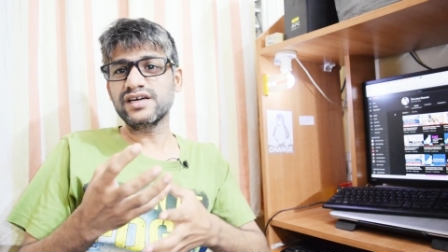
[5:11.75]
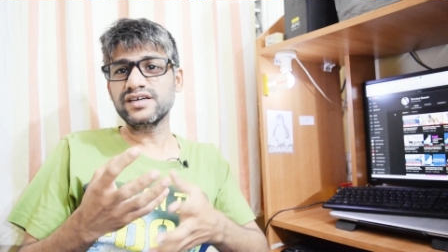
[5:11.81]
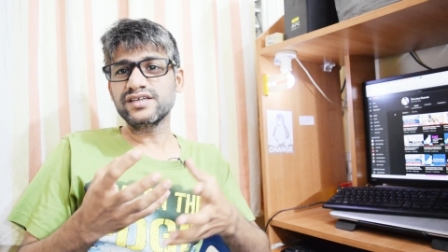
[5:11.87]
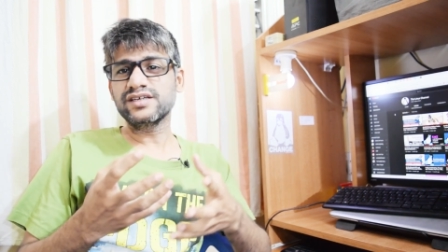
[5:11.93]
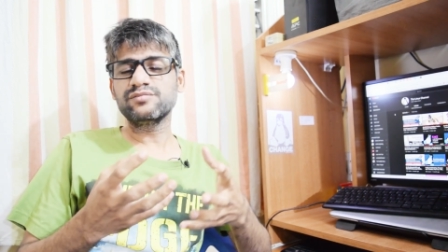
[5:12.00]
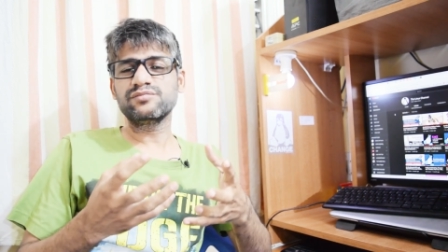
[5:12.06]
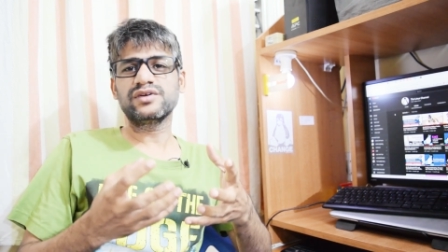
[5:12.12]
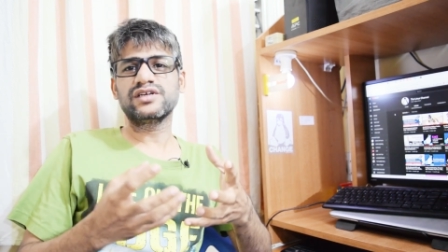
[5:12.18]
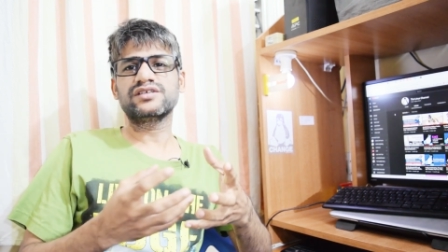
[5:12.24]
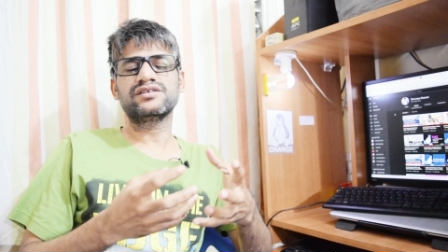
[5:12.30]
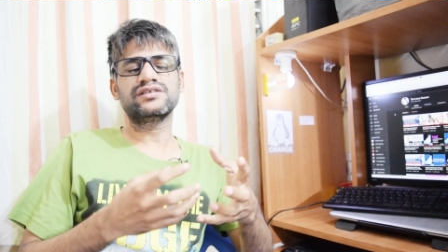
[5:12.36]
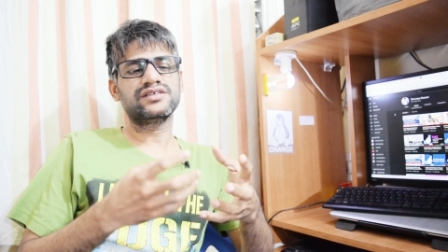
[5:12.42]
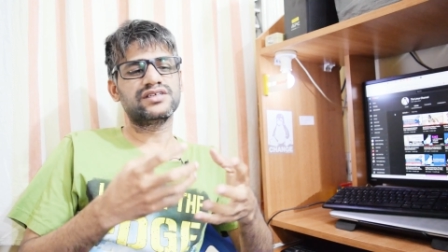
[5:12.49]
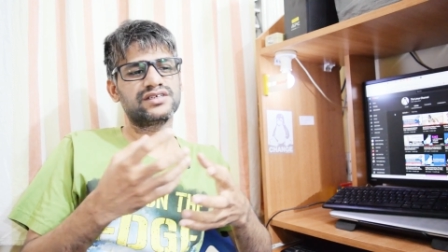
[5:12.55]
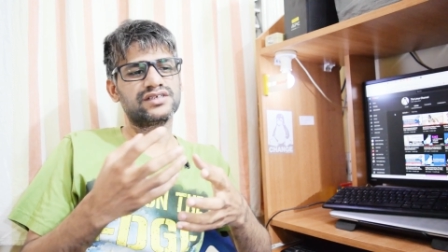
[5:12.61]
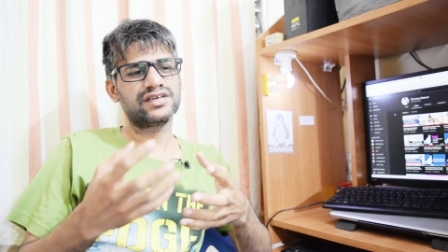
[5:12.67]

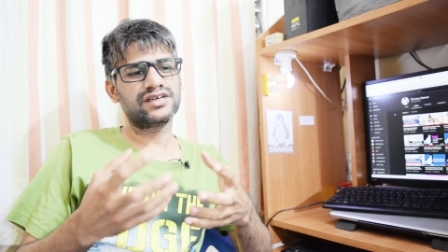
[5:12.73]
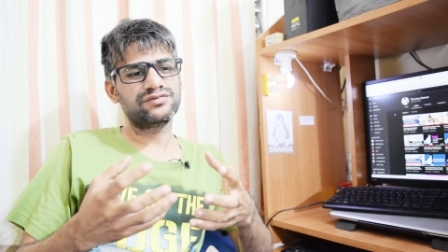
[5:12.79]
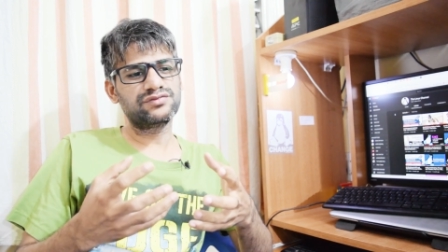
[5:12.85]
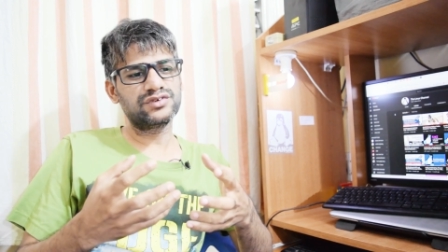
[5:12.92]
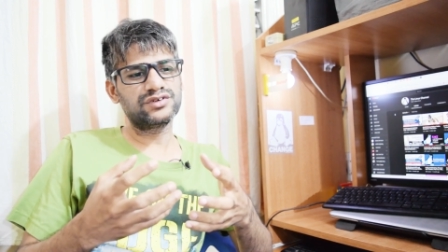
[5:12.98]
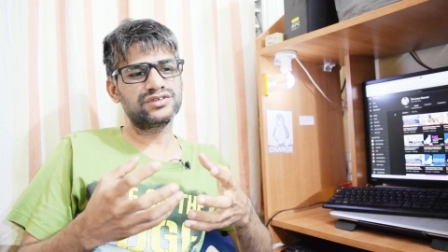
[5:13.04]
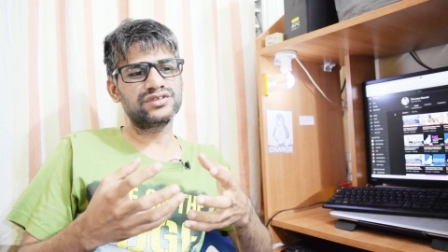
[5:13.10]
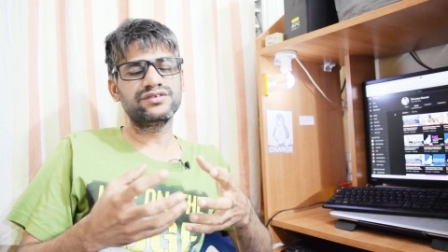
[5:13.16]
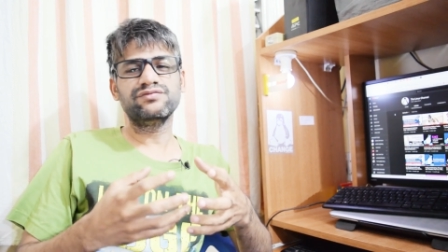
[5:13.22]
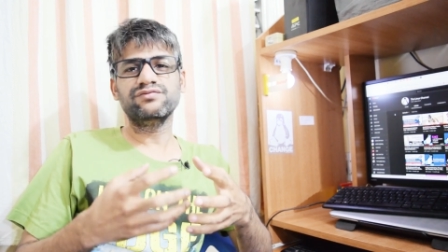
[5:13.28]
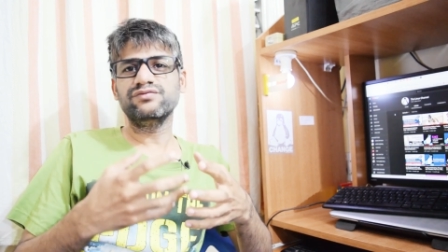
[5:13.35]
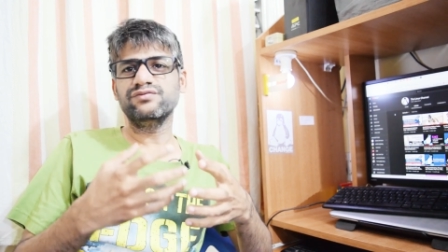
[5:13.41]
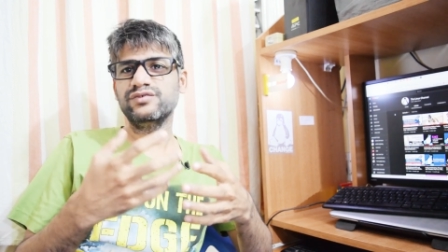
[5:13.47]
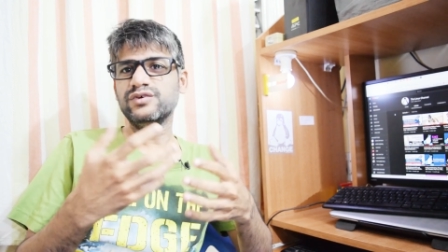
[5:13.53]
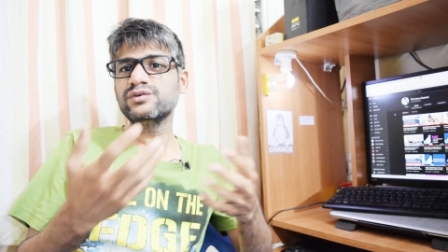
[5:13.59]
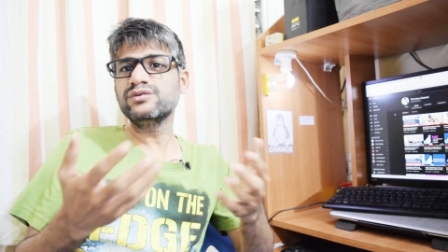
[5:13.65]
contemplation and confusion
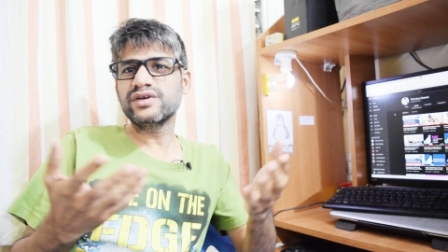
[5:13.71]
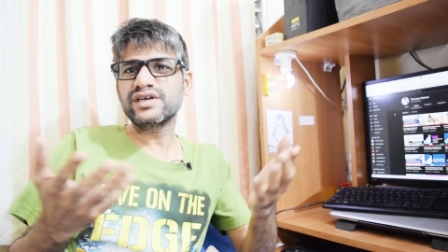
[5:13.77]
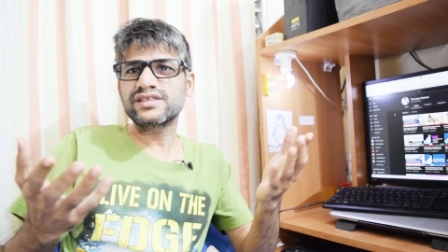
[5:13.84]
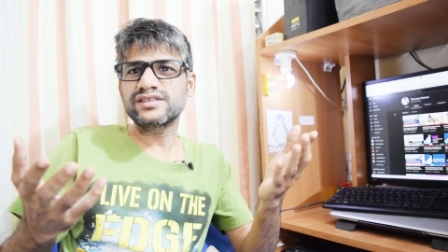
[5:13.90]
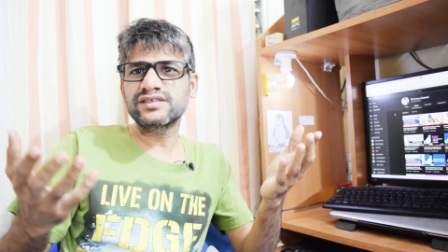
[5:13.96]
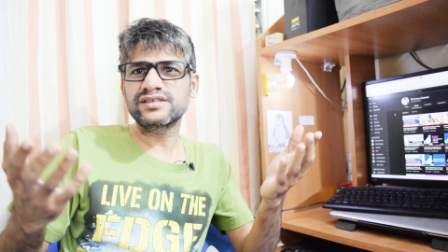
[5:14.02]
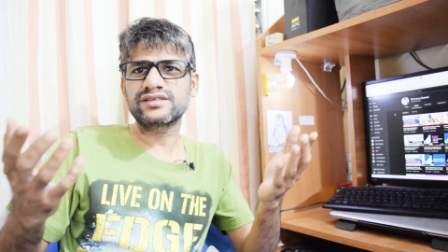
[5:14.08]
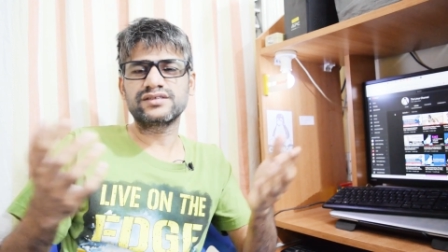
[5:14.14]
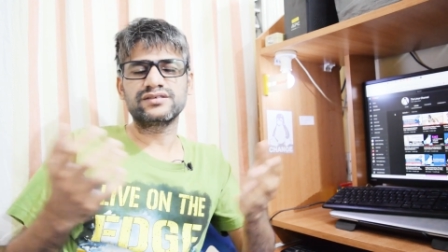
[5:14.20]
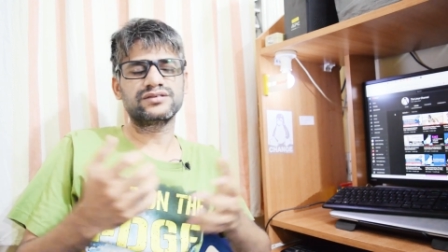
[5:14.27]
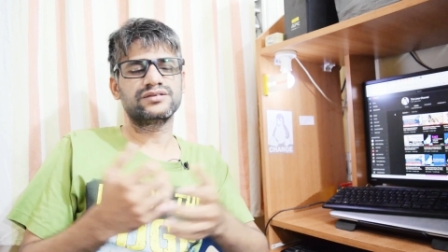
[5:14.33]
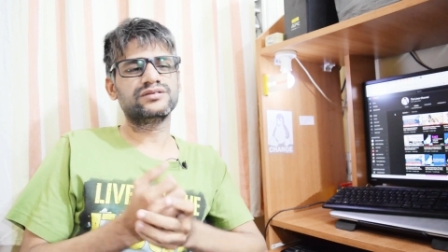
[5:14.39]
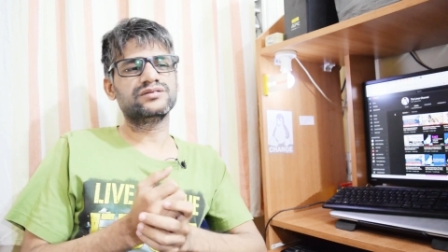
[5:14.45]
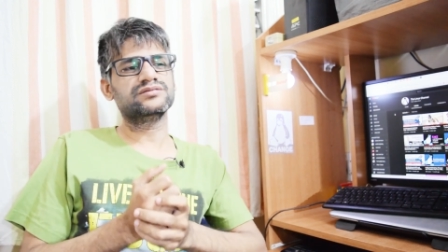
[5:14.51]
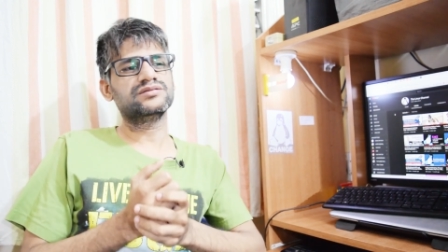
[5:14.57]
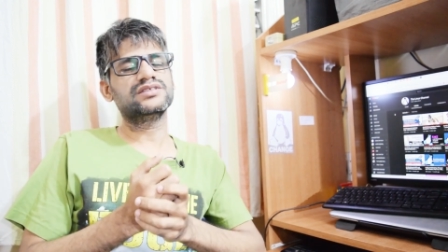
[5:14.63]
do exist.
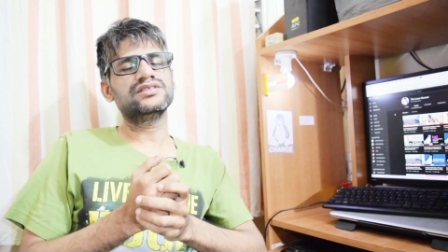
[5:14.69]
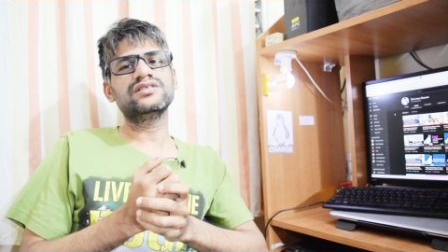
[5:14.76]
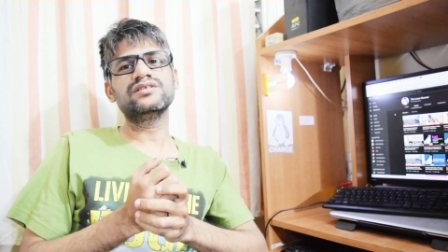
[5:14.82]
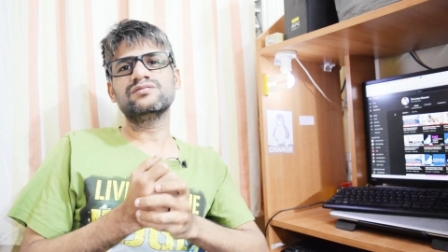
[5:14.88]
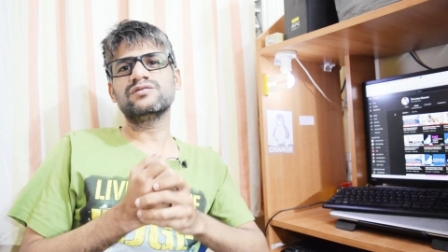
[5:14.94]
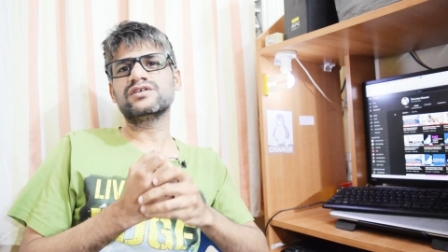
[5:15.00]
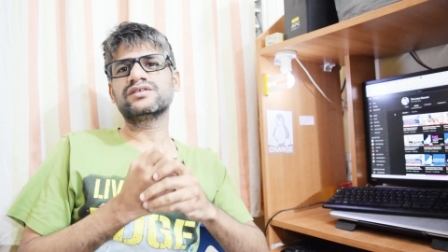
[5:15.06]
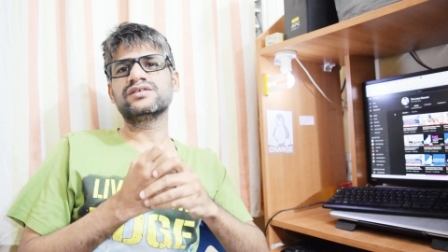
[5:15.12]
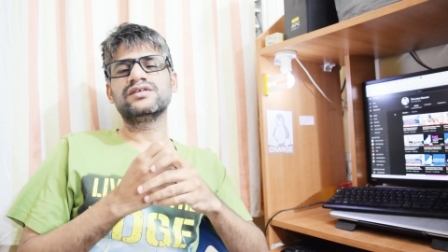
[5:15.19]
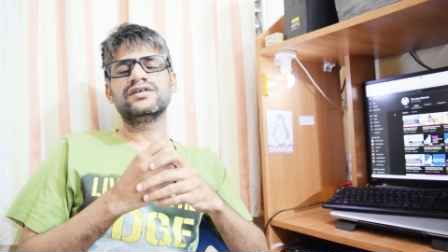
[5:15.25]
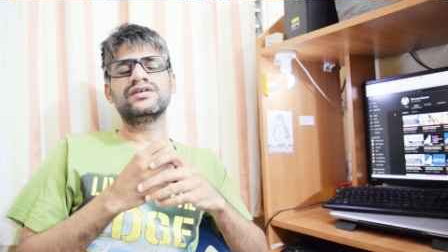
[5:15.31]
So this is what.